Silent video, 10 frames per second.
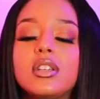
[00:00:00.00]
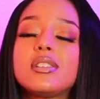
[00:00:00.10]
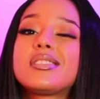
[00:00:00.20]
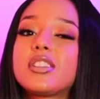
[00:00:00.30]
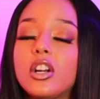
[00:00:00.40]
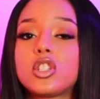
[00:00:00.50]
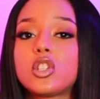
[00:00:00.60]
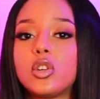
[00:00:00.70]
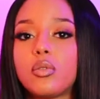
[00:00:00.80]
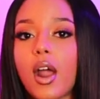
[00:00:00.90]
starts
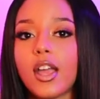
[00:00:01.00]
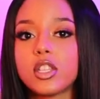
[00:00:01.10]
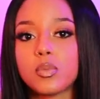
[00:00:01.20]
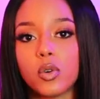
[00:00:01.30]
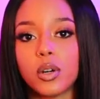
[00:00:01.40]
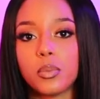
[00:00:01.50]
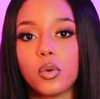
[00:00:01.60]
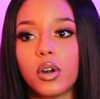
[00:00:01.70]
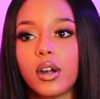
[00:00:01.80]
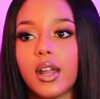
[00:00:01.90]
to arise more and
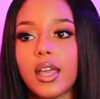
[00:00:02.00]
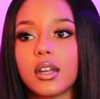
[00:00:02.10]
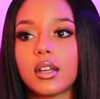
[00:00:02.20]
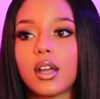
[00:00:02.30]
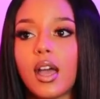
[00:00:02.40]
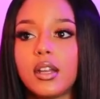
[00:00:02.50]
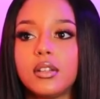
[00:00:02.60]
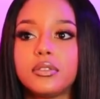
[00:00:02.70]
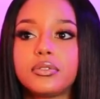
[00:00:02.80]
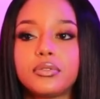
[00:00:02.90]
more, and it kind
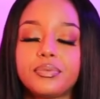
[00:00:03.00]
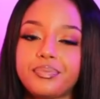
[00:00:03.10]
of